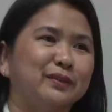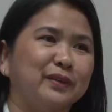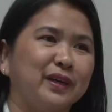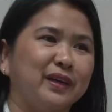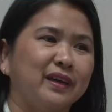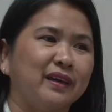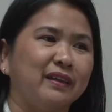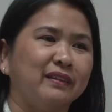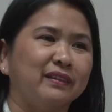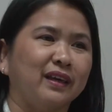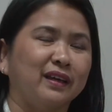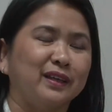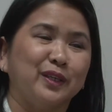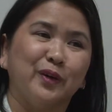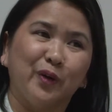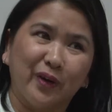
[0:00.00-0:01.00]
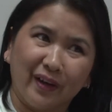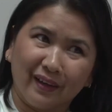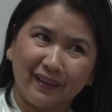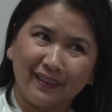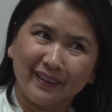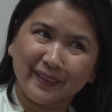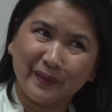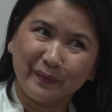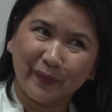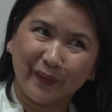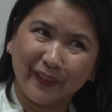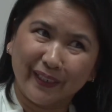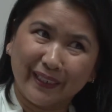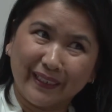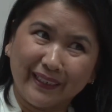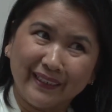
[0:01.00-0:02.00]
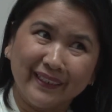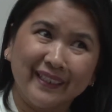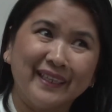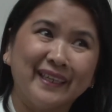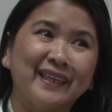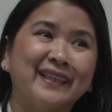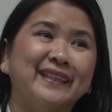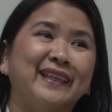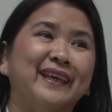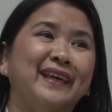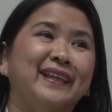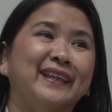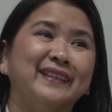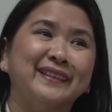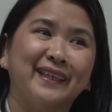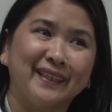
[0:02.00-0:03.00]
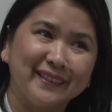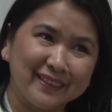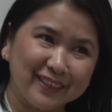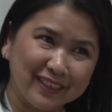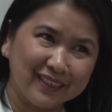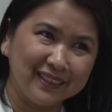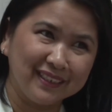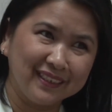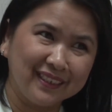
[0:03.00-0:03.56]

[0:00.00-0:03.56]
until April the 29th. Greeno and Almonte say